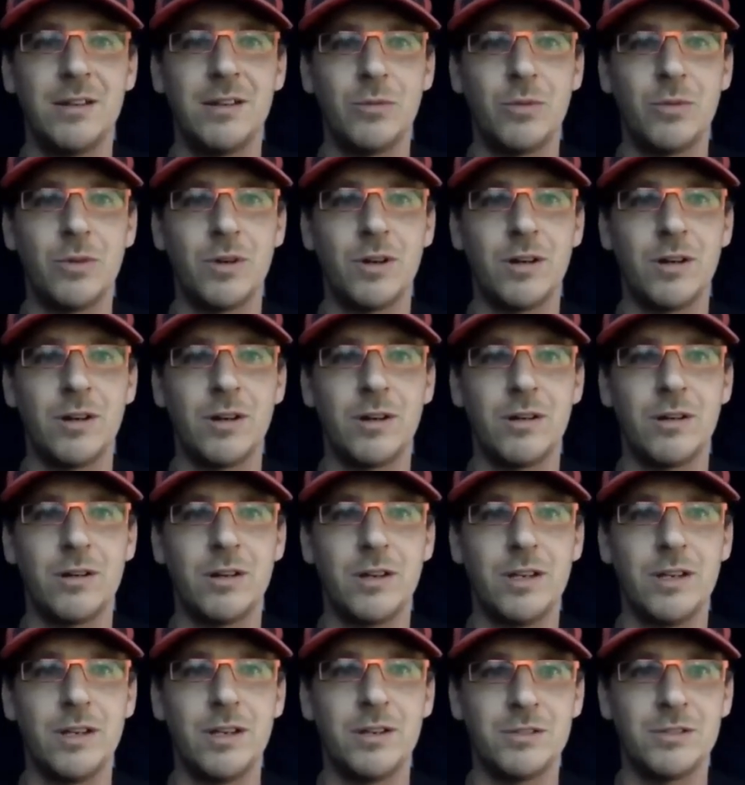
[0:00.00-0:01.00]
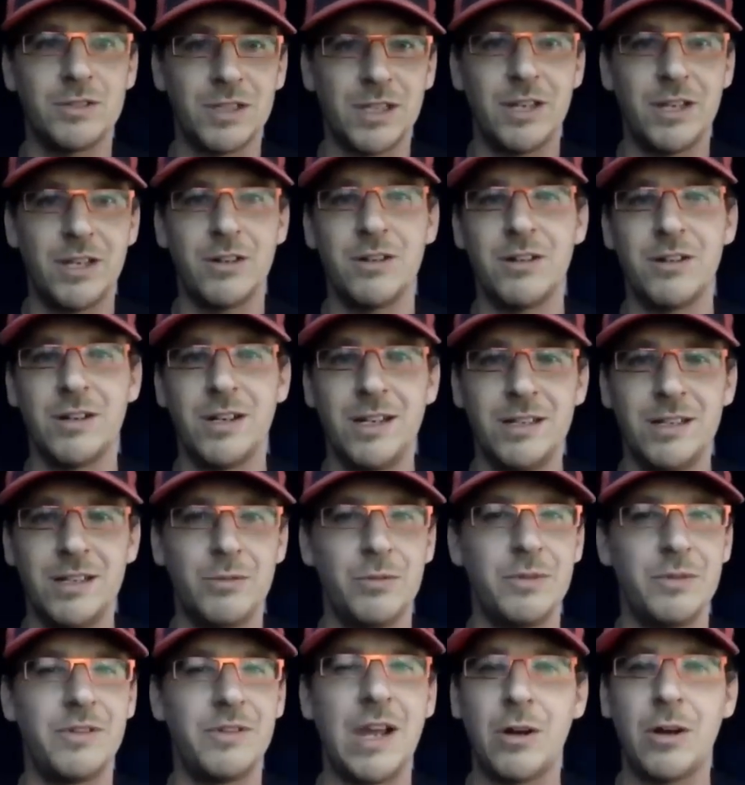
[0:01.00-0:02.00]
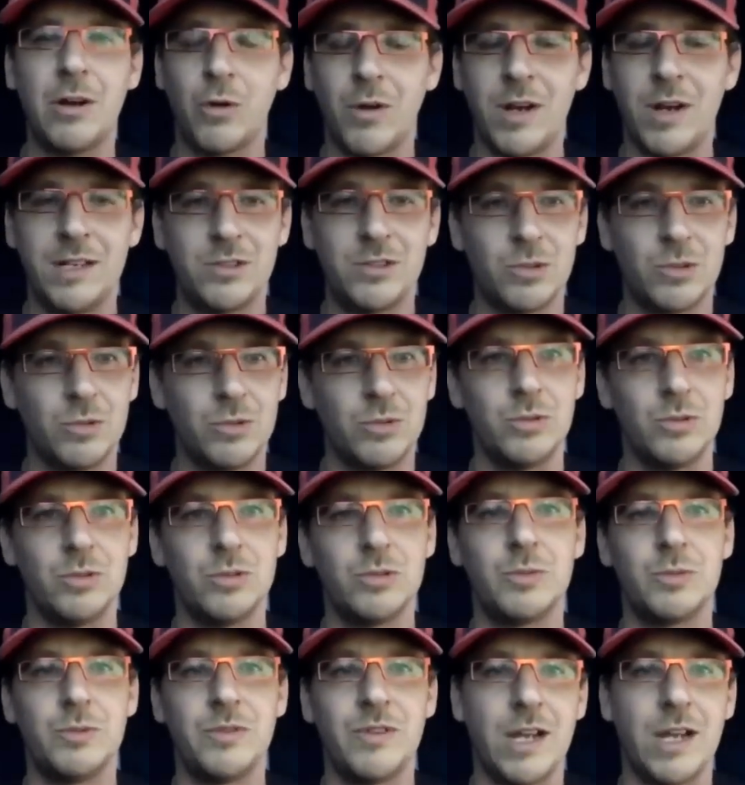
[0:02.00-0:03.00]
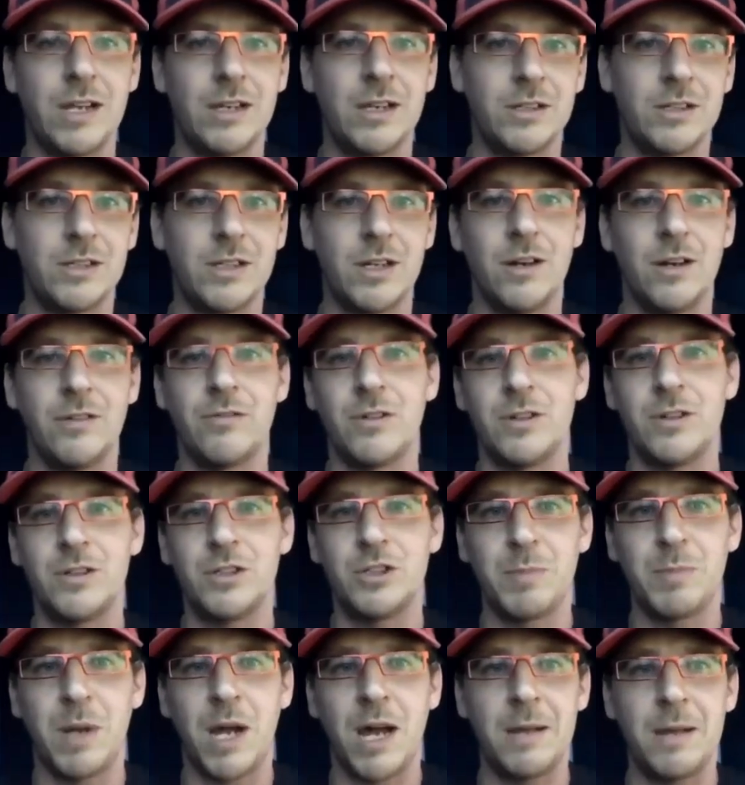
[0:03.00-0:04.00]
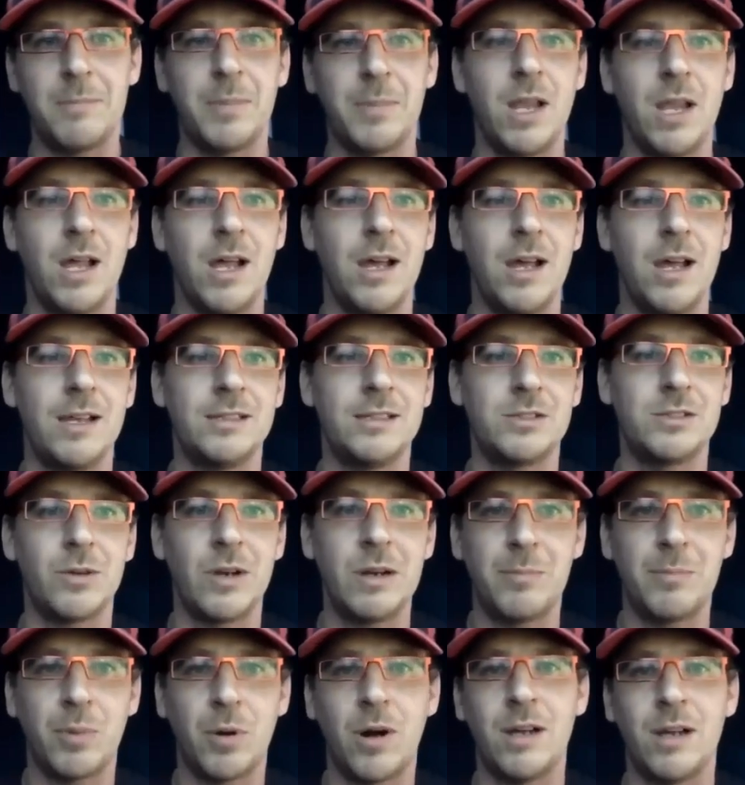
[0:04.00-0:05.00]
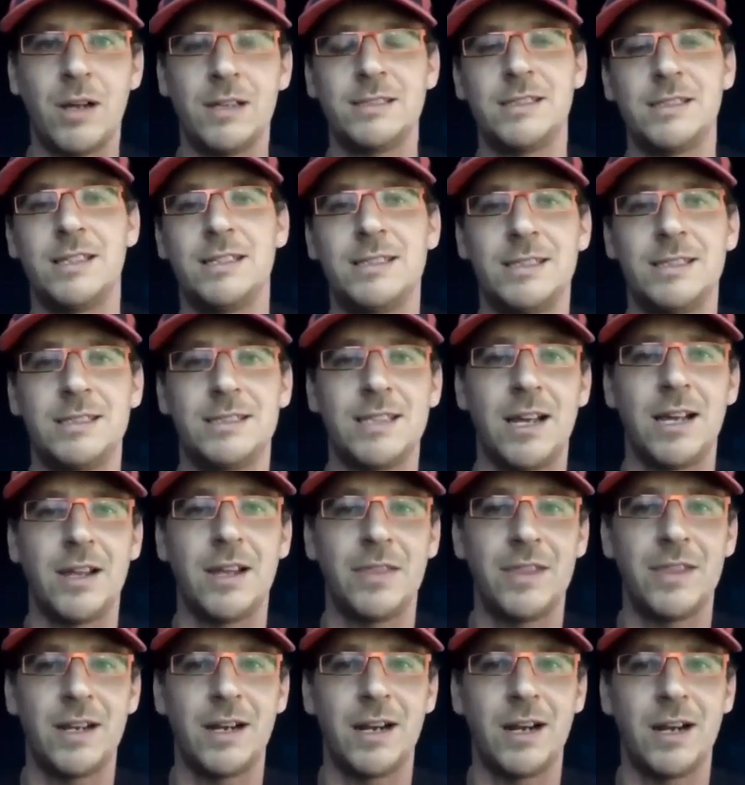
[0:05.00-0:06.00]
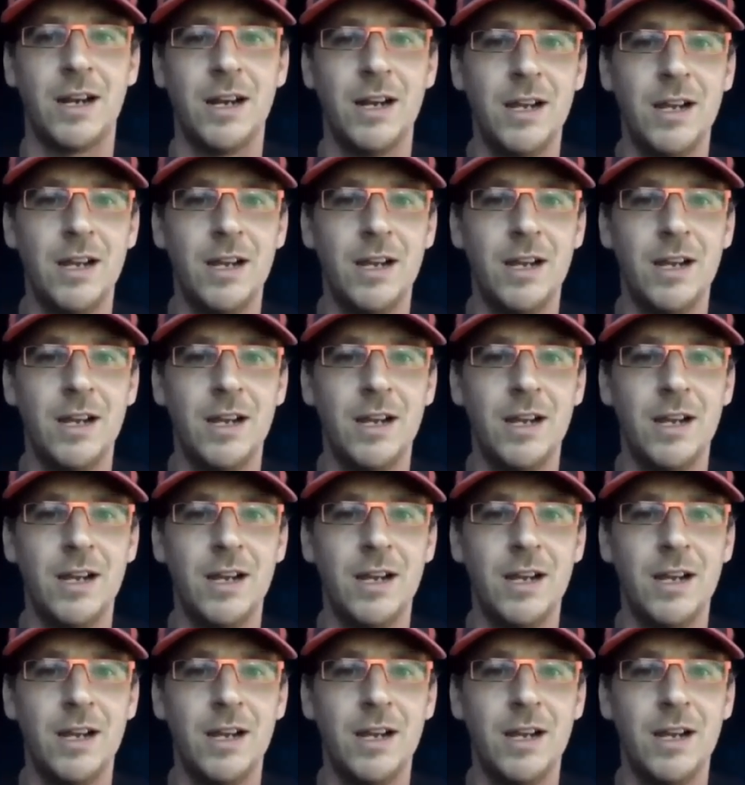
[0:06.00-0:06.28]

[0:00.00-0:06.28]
where, security, we've got great tools, we've got good coverage, pipelines, great processes out there,